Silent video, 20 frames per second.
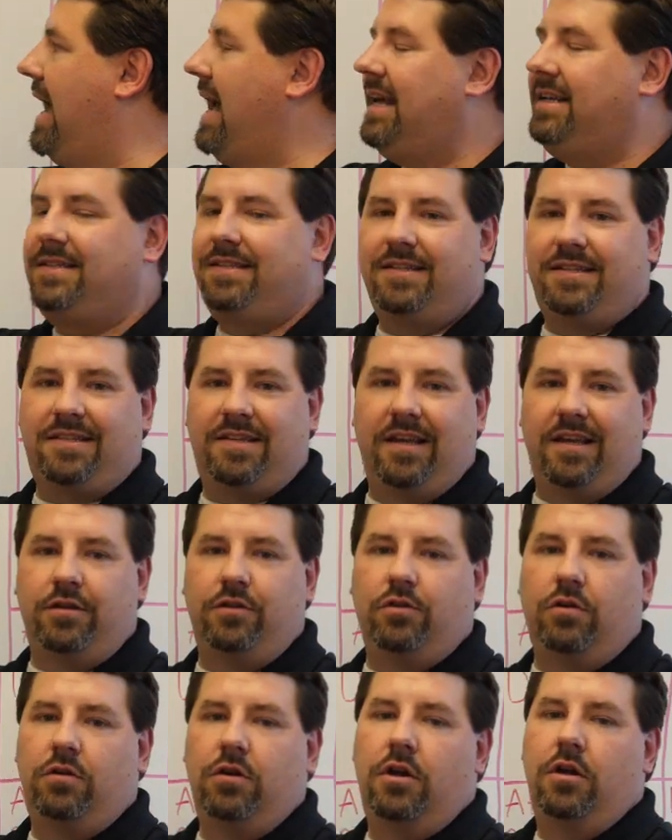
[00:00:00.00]
as the
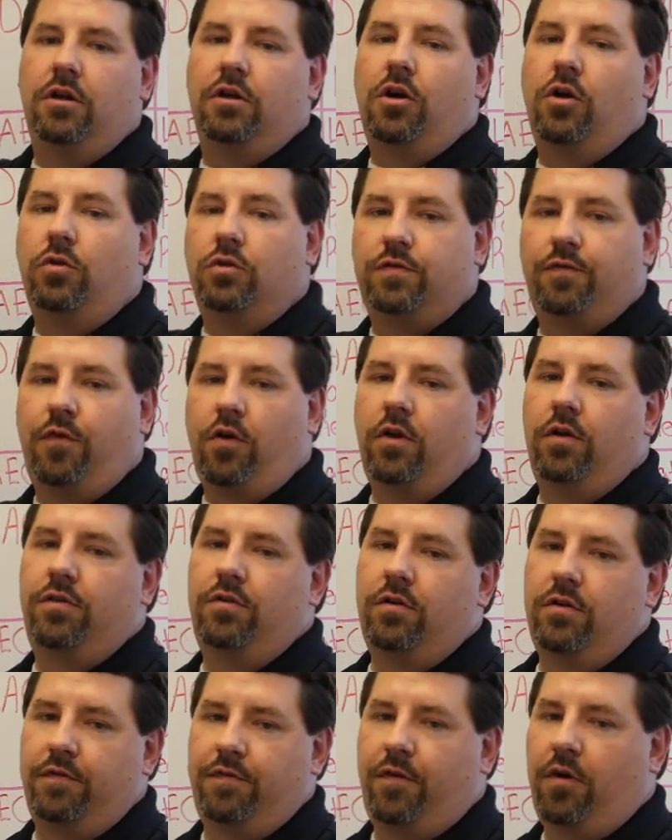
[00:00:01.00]
signal goes
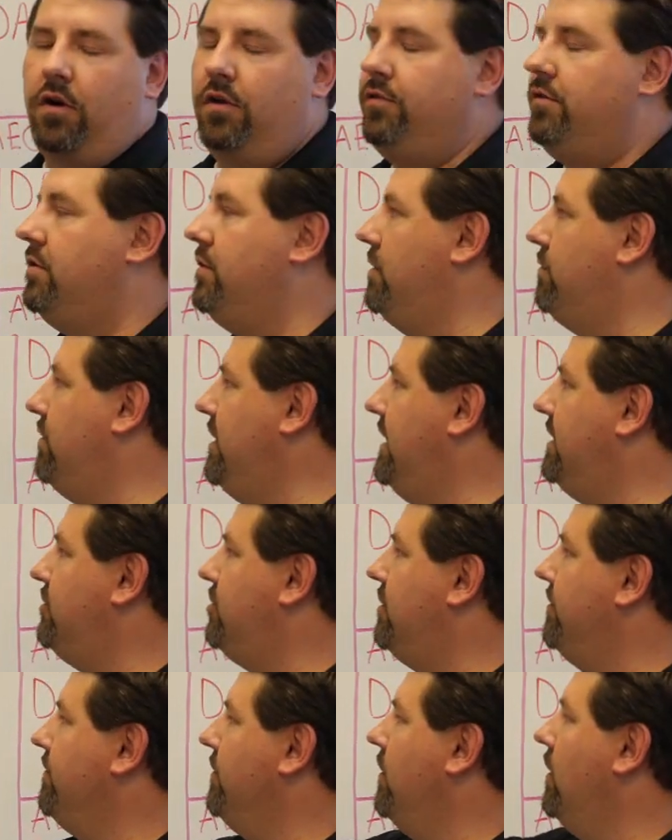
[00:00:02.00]
farther and farther in the
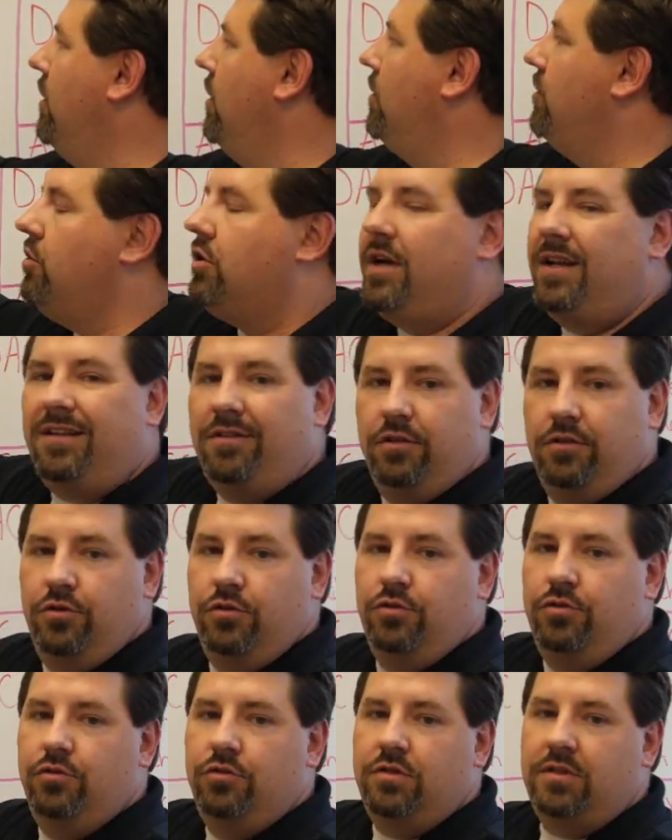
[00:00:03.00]
reach, you're going to
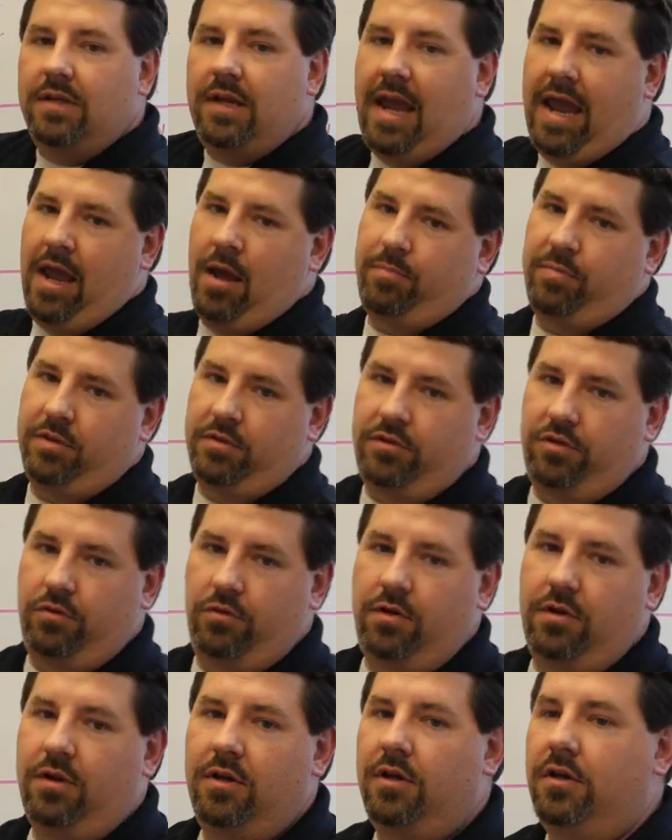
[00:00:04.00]
lose
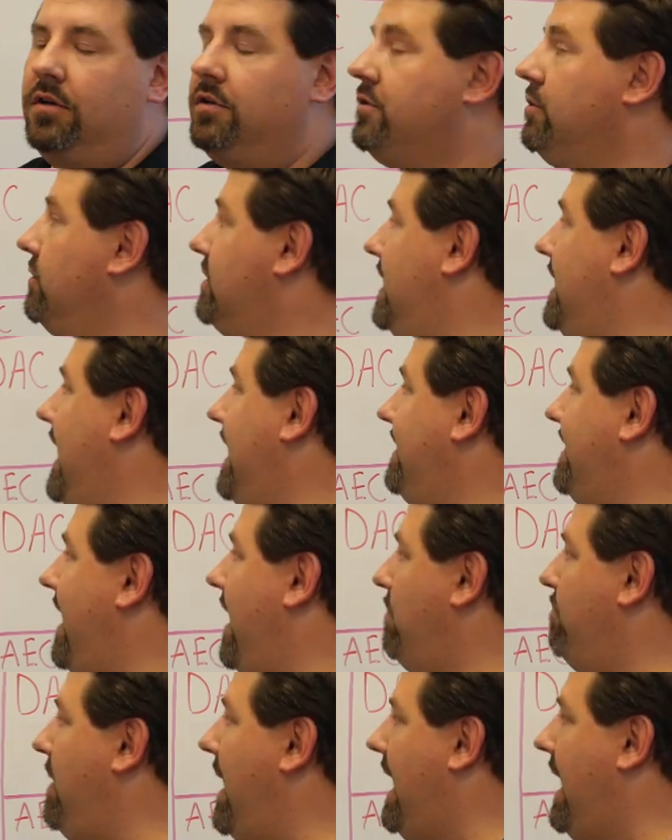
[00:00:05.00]
amplitude. So to get
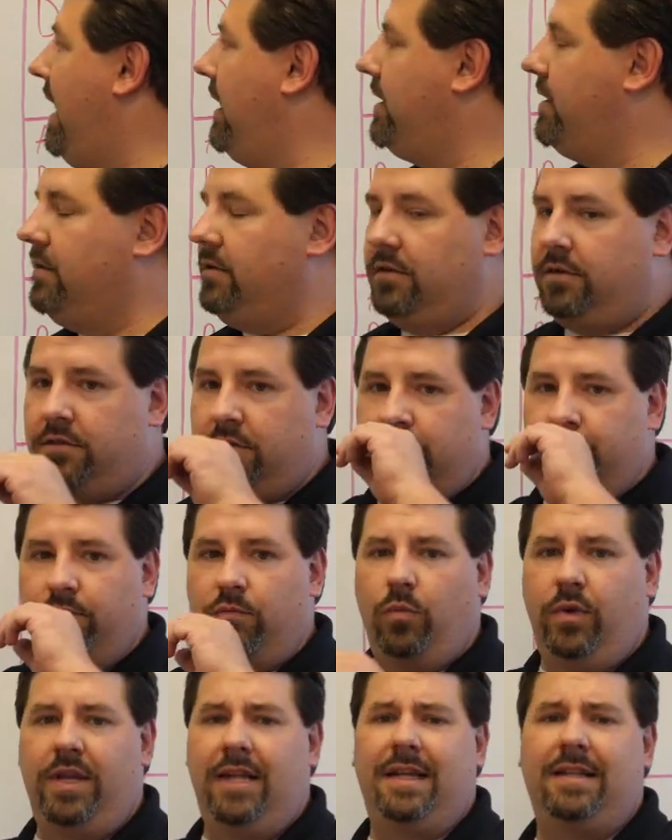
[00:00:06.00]
that back,
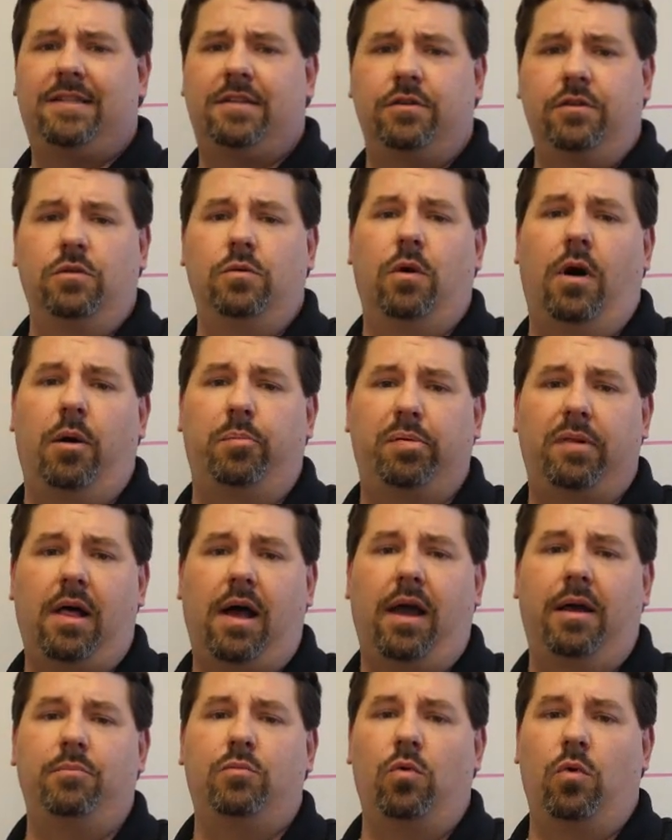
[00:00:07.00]
we need to
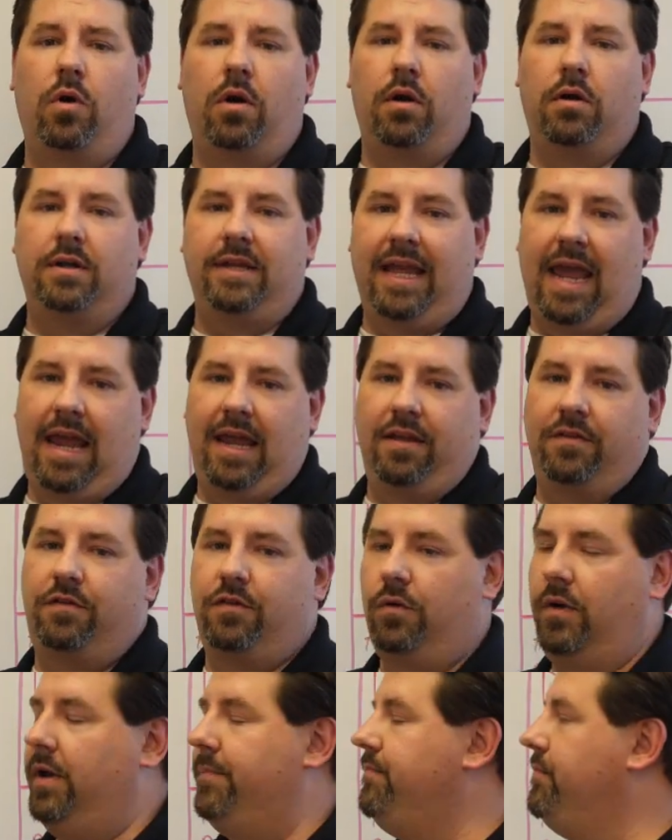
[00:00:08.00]
apply more gain
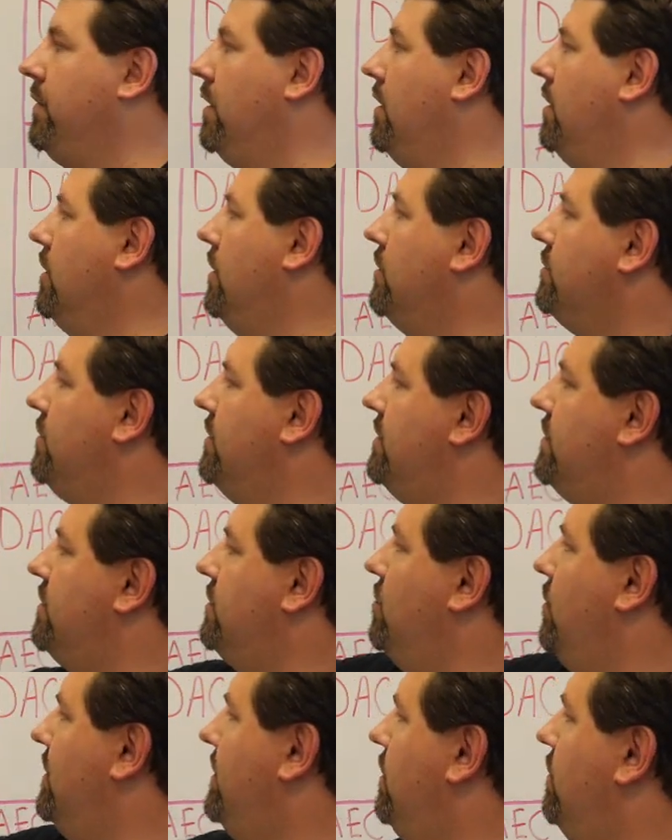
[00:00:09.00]
to it. So this
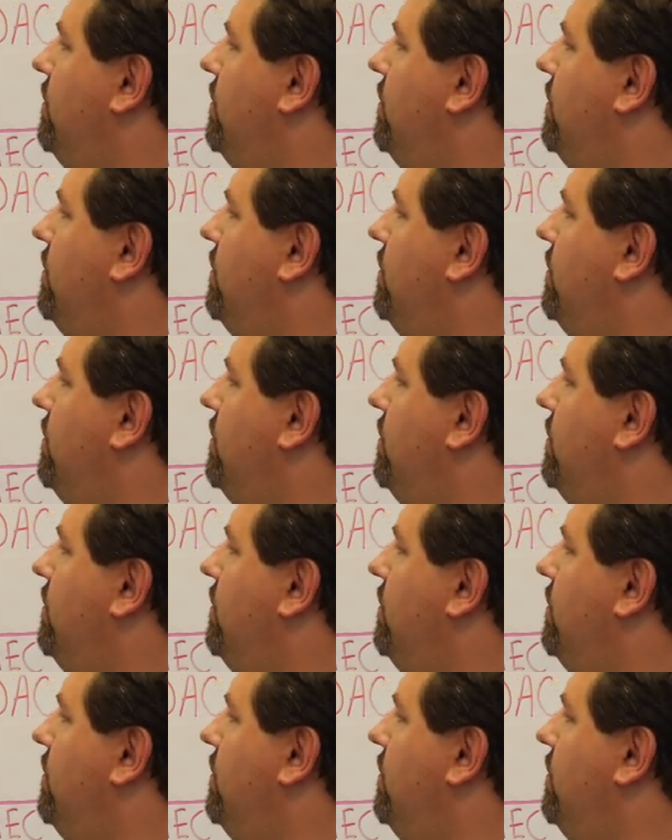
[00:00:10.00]
is what the